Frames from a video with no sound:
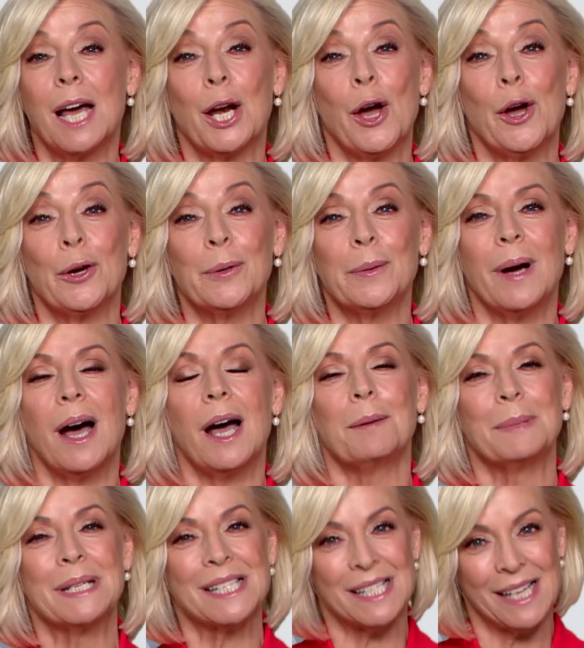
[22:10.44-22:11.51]
Hello,
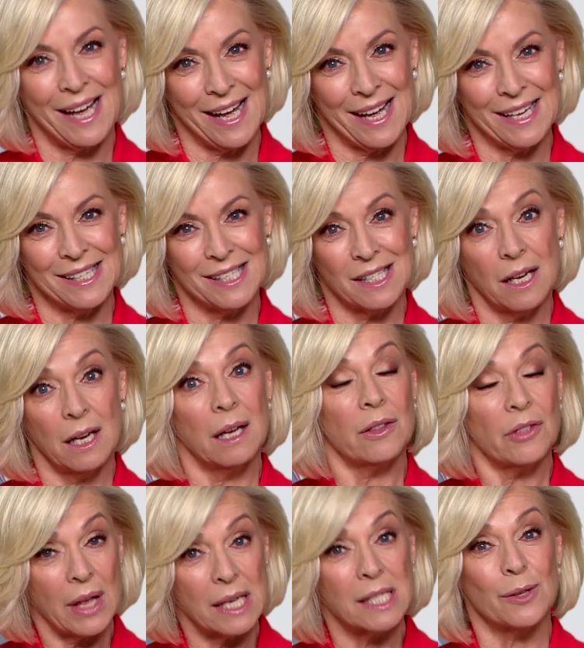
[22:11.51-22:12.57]
I'm Liz Hayes.
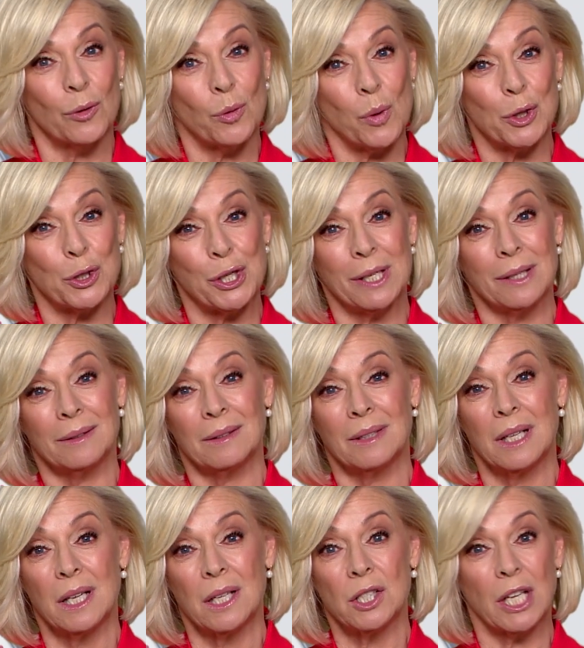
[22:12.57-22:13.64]
Thanks for watching.
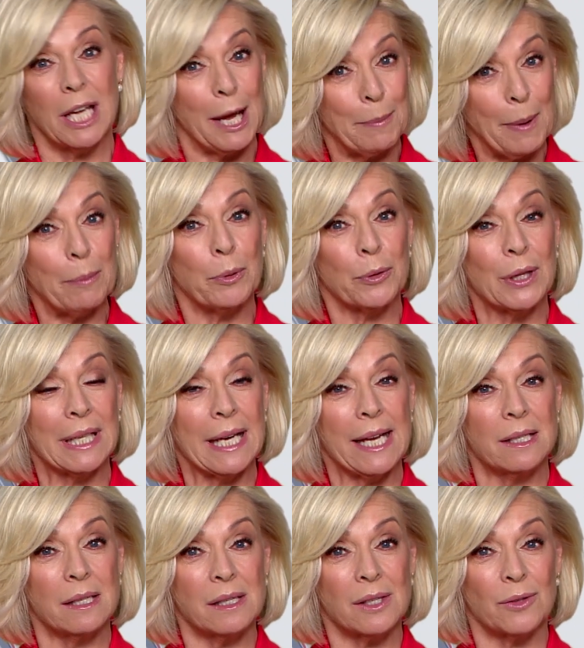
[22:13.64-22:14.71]
To keep up with the
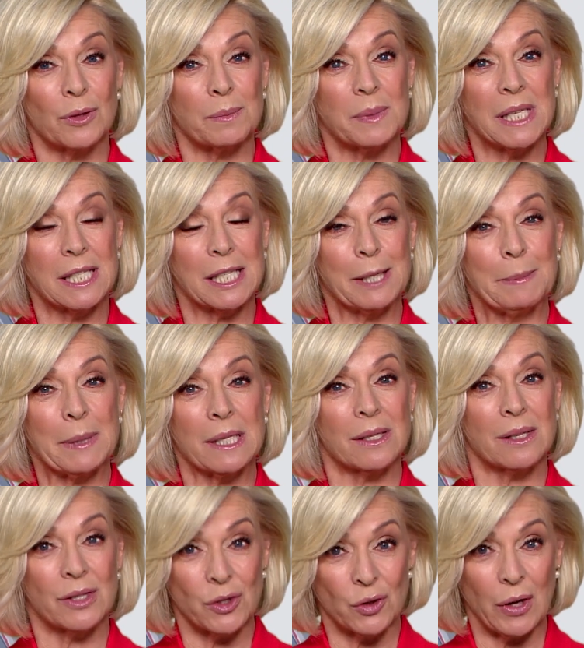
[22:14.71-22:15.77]
latest from 60
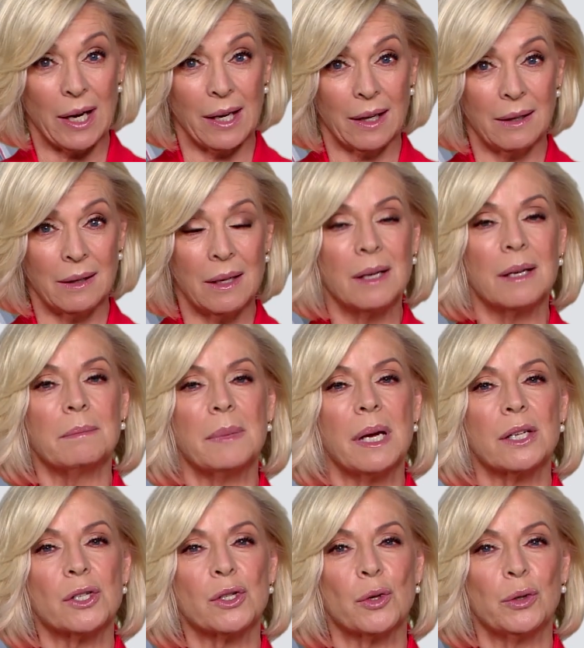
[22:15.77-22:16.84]
Minutes Australia,
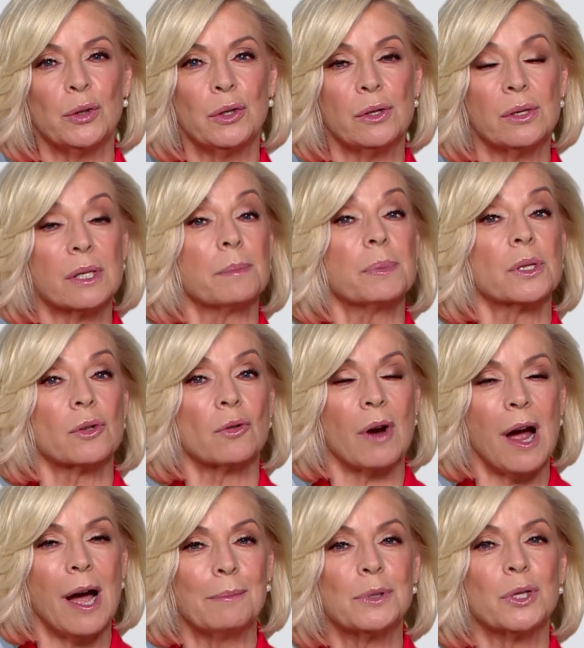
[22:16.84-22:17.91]
make sure you
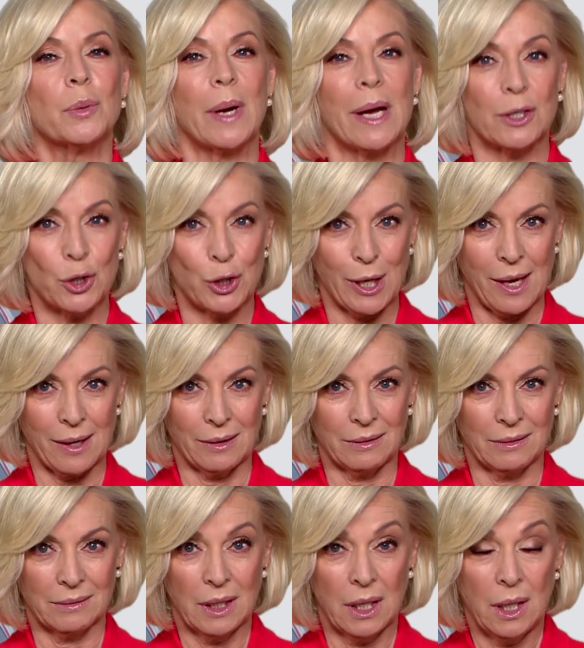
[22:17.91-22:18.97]
subscribe to our
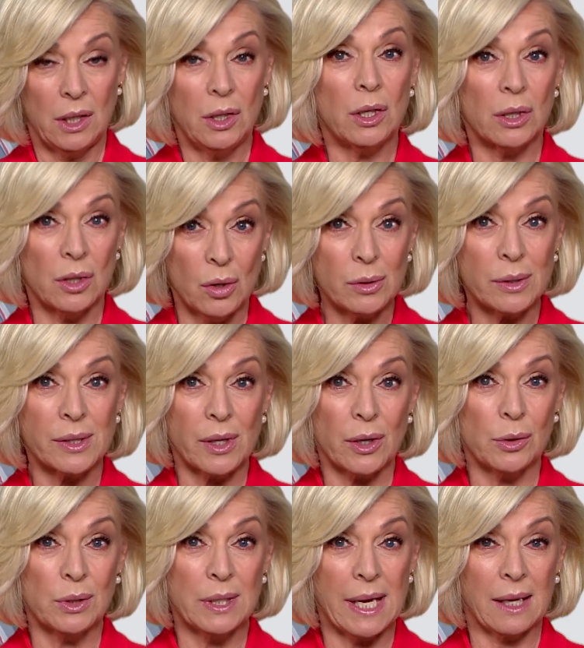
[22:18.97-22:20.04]
channel. You can
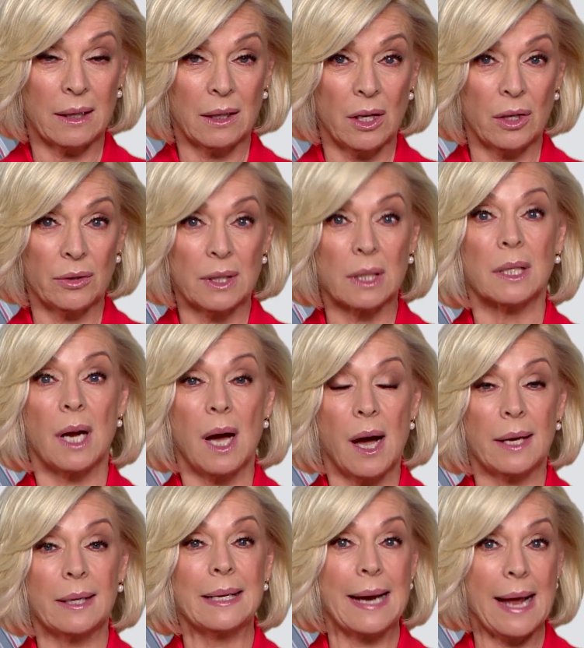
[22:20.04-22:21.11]
also download the
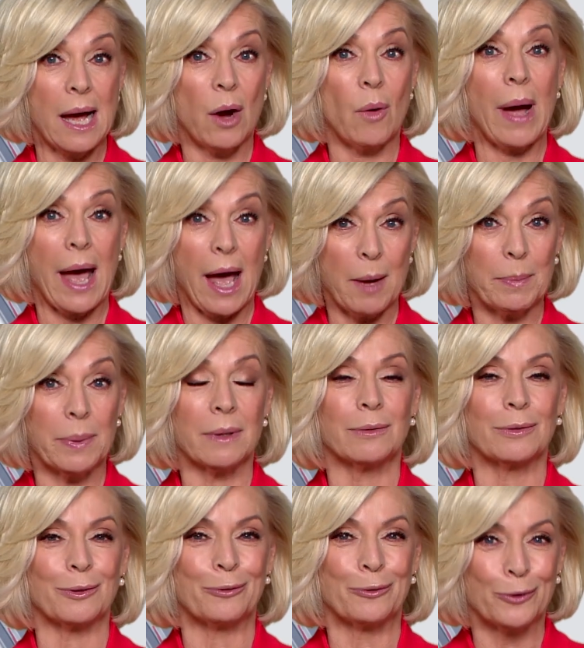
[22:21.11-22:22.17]
9Now app
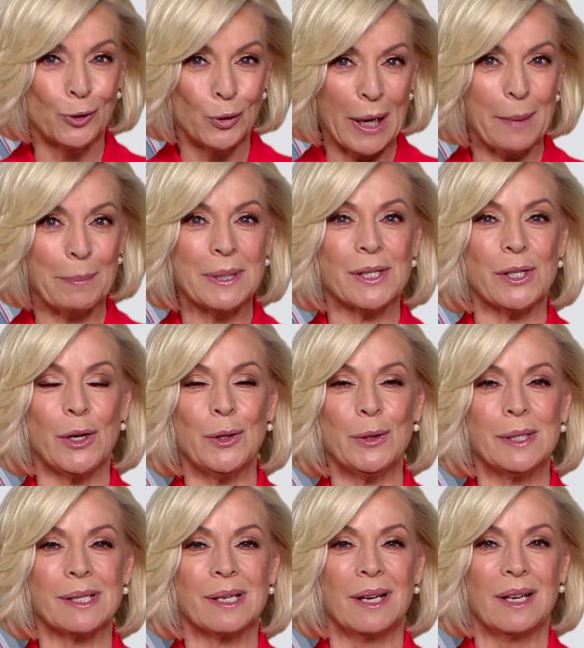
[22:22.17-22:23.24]
for full
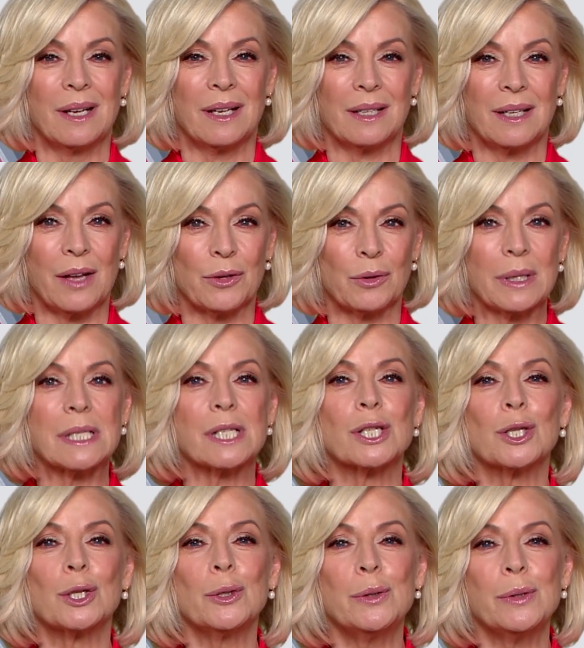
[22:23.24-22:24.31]
episodes and other
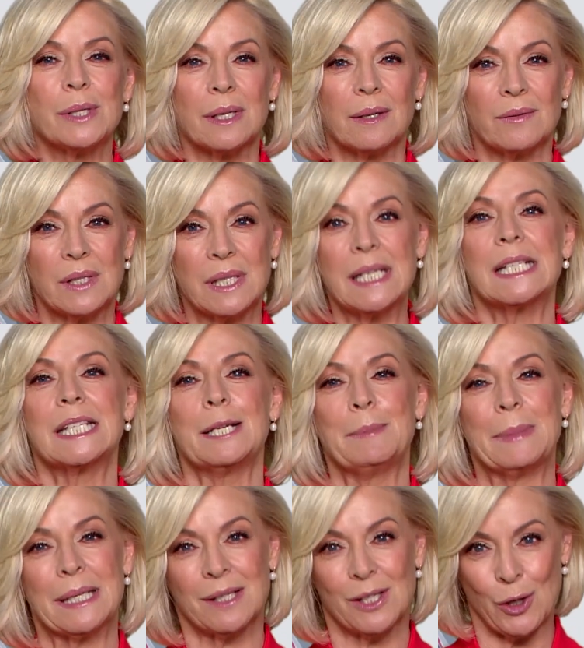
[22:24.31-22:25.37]
exclusive
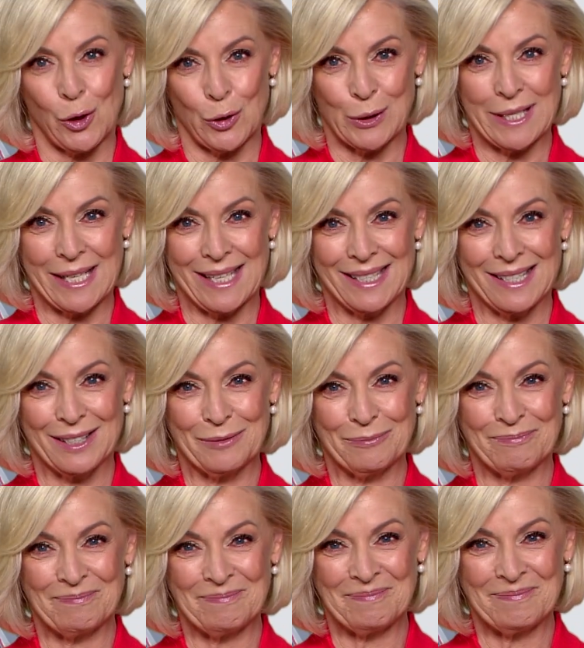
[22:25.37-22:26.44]
60 Minutes content.